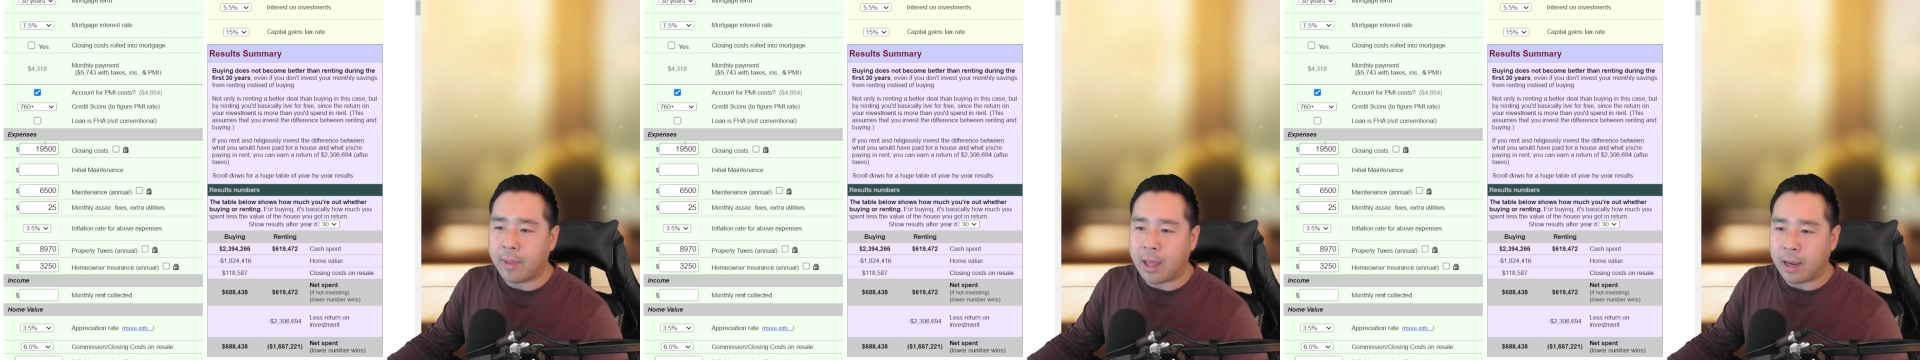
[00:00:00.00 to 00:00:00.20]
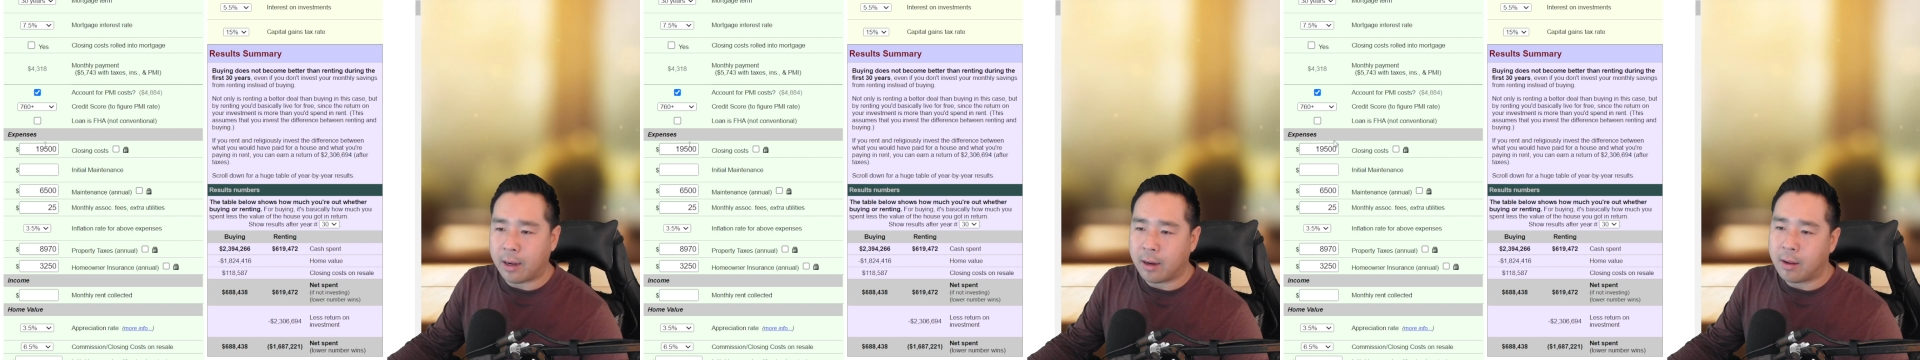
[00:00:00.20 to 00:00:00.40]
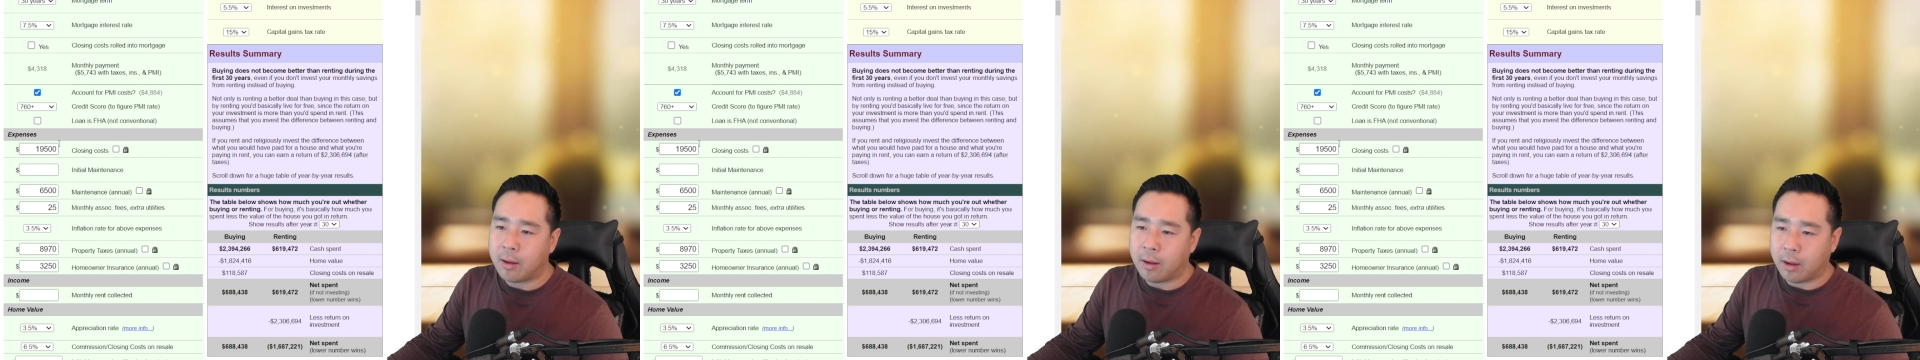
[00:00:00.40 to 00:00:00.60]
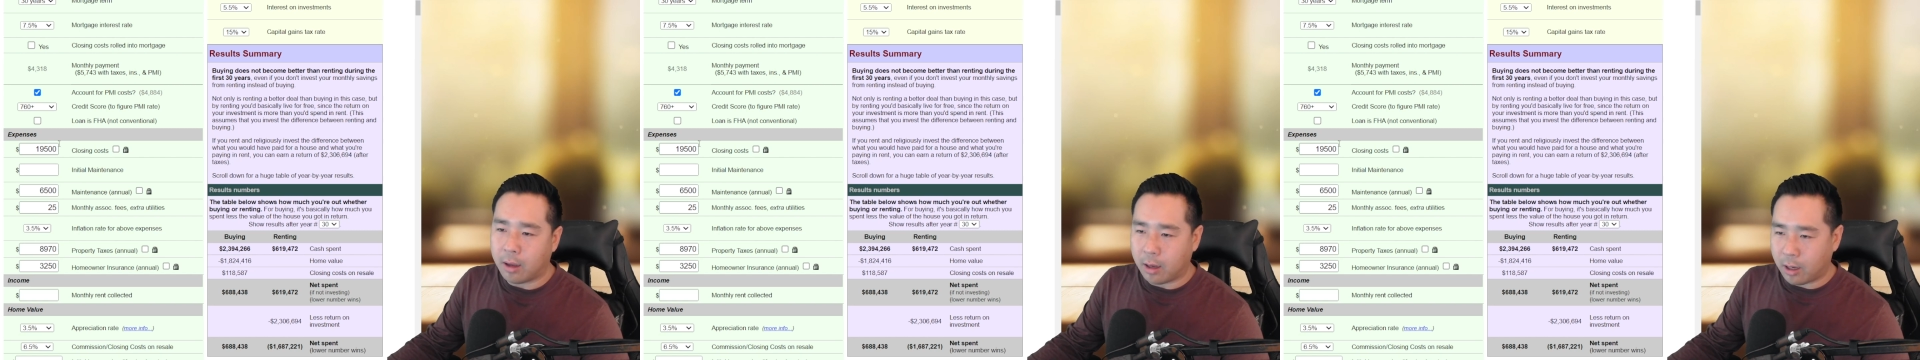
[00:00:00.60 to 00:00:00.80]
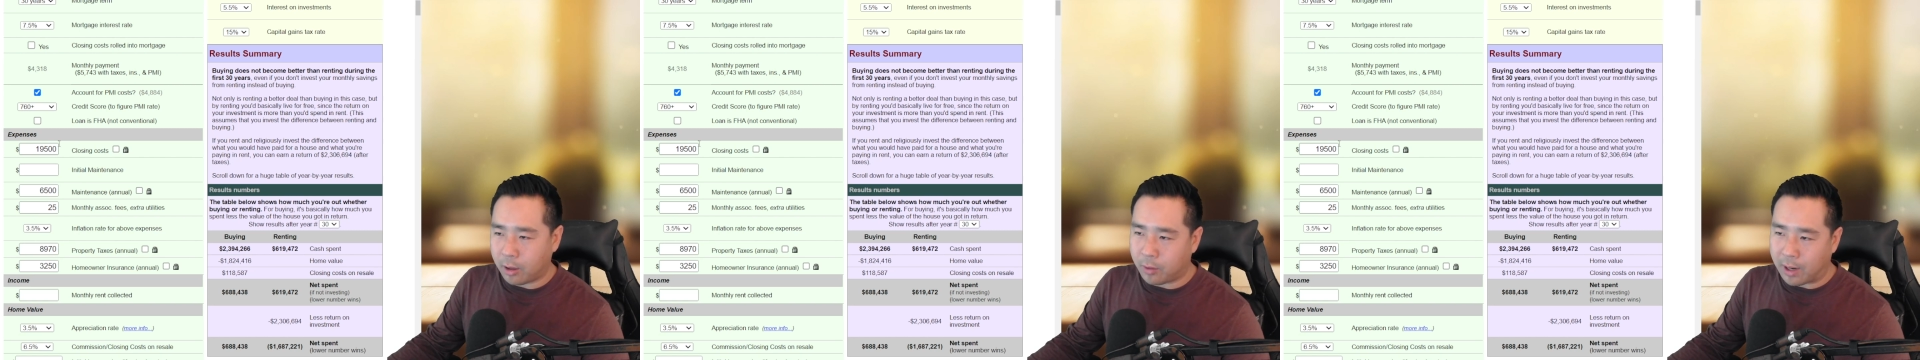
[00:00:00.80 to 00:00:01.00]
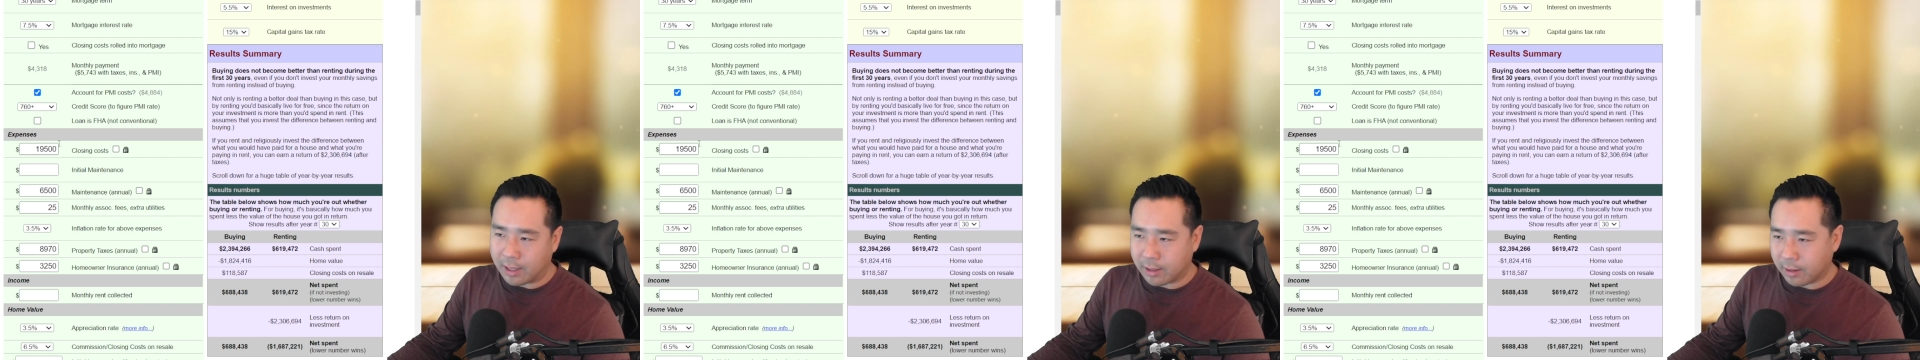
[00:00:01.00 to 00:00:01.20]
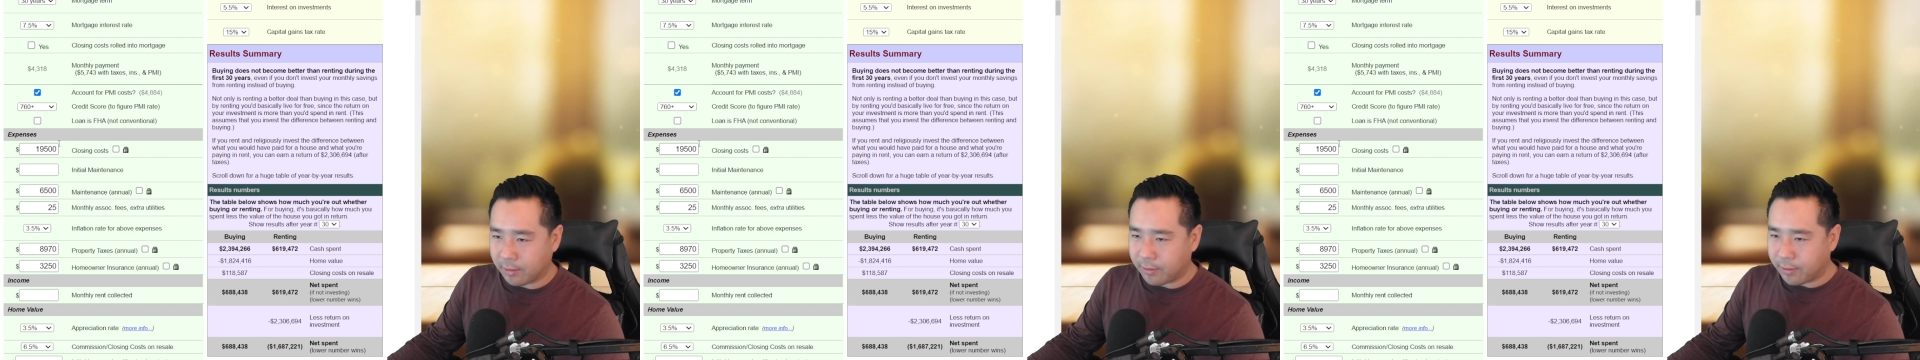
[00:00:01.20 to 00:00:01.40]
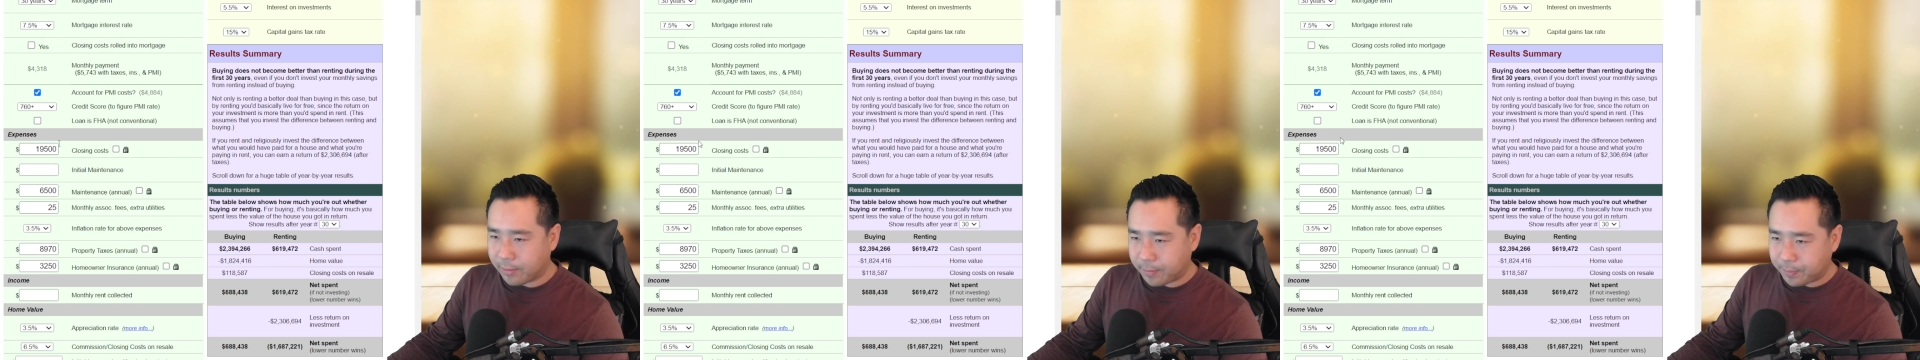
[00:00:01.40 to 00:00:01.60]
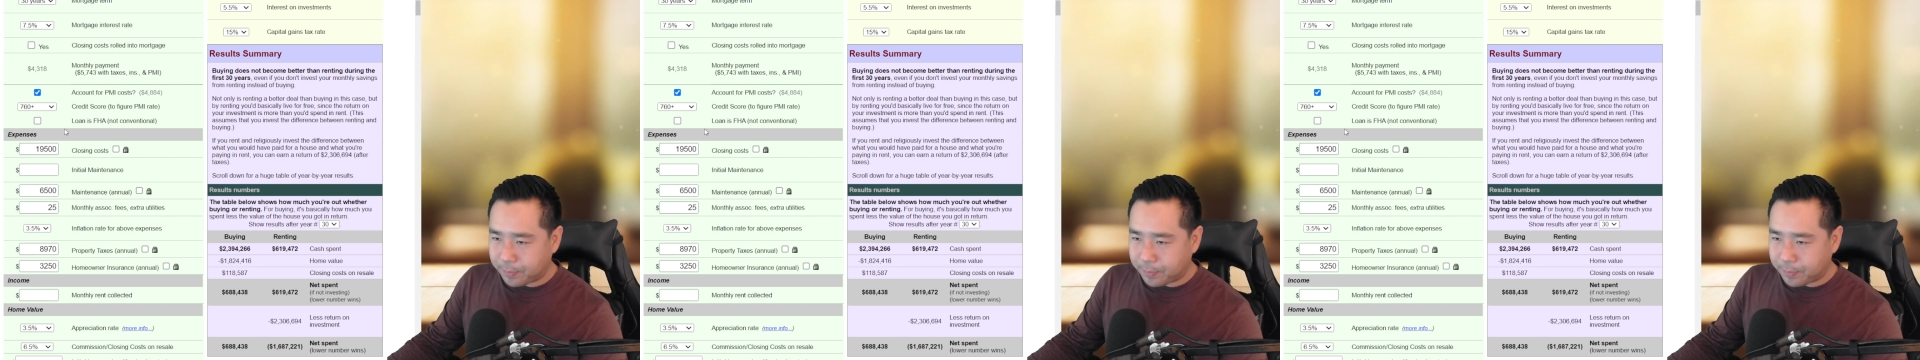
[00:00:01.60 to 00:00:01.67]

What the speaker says: than aggressive.